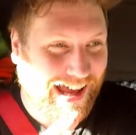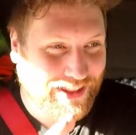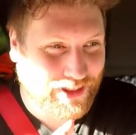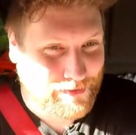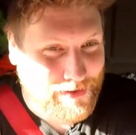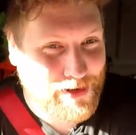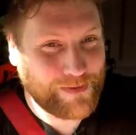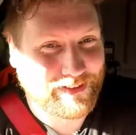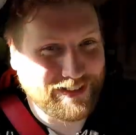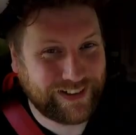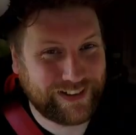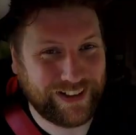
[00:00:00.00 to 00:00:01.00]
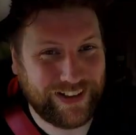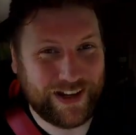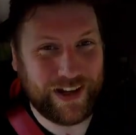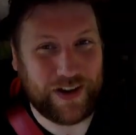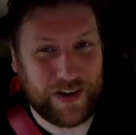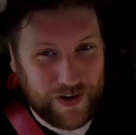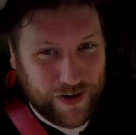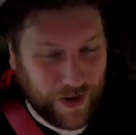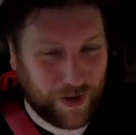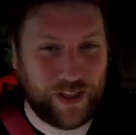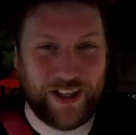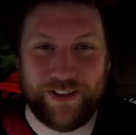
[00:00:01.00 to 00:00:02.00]
the moment,
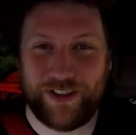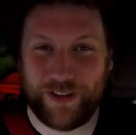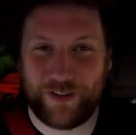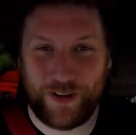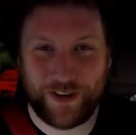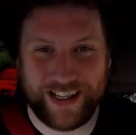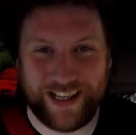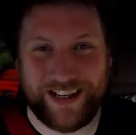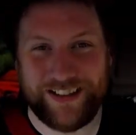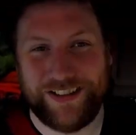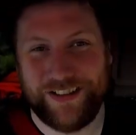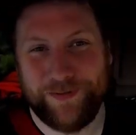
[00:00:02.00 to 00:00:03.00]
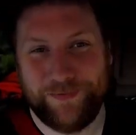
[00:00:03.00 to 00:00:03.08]
nothing's gone wrong yet.